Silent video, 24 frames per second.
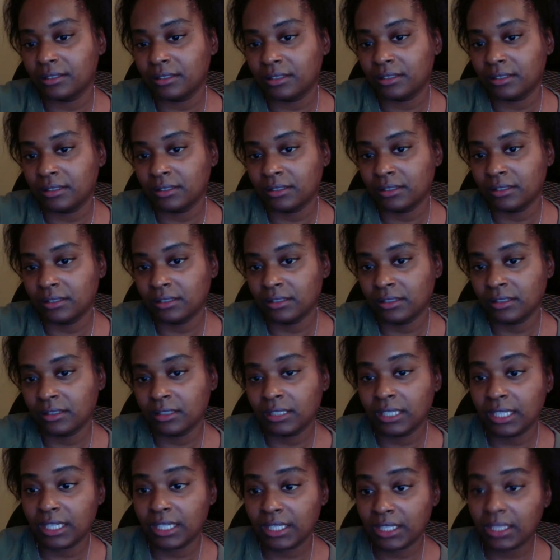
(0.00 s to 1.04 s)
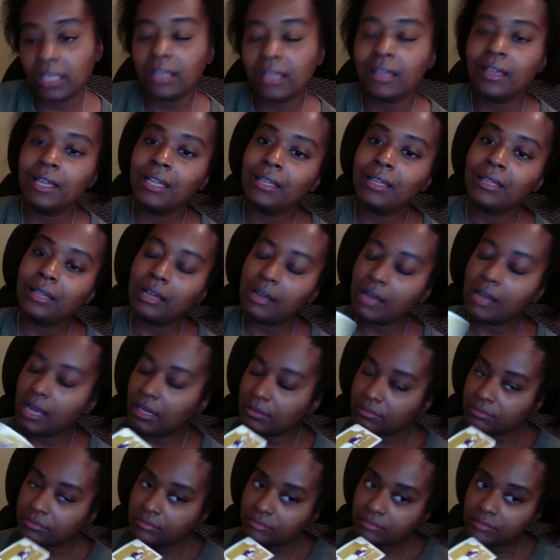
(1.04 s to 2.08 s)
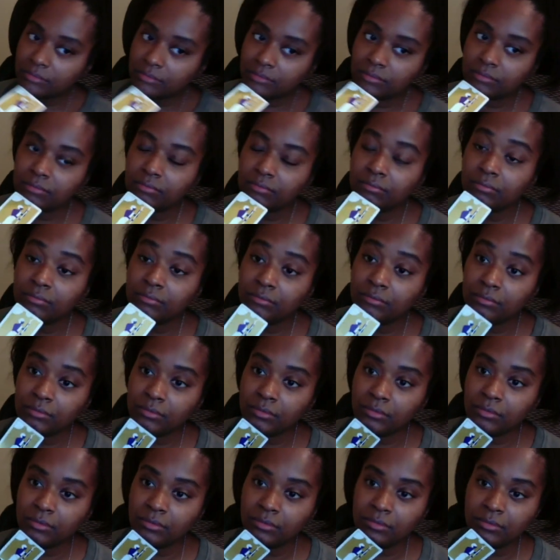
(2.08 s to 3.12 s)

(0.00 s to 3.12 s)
(no one is talking)